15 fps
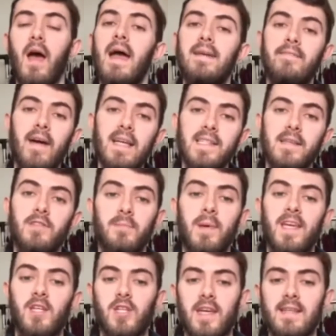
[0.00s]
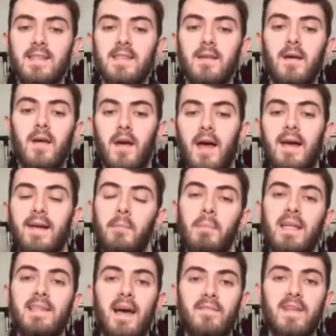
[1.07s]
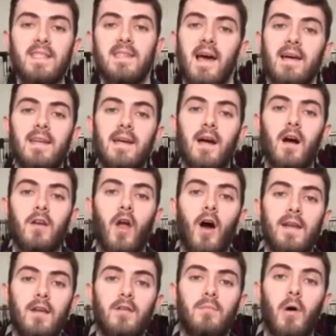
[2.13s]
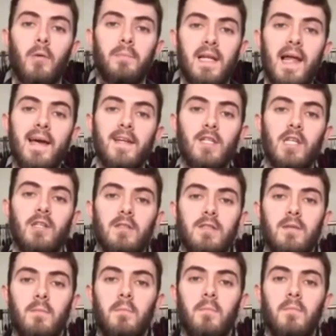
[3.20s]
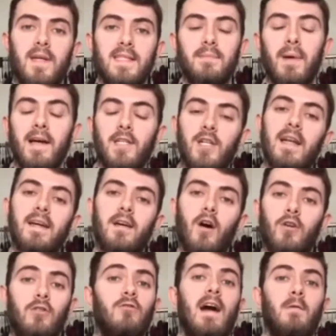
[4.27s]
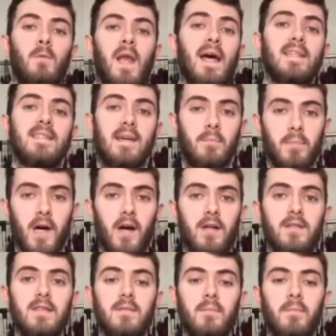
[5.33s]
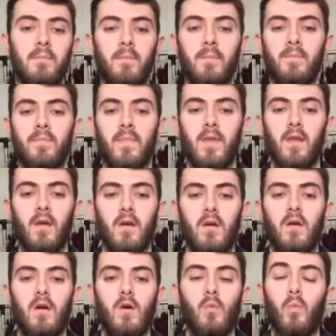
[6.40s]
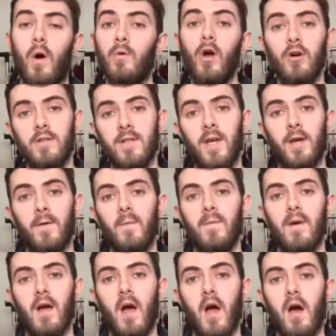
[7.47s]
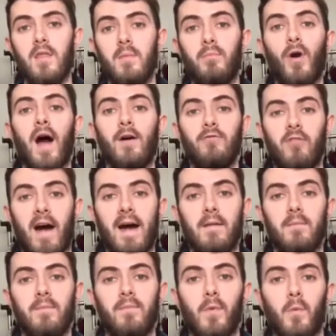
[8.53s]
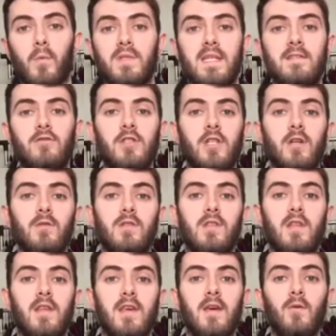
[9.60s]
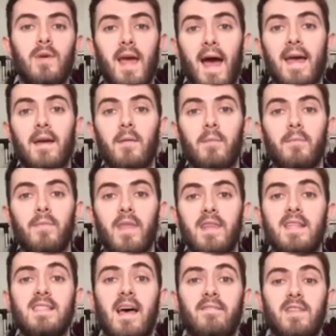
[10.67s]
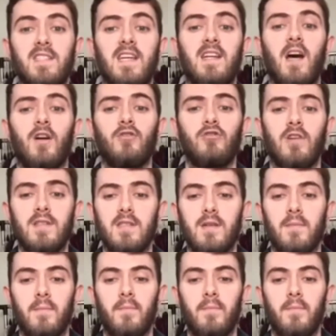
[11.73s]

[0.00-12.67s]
Invasive species can be devastating on island populations, especially on ground nesting birds. While not new, the brown rat was introduced to the UK in the 1700s.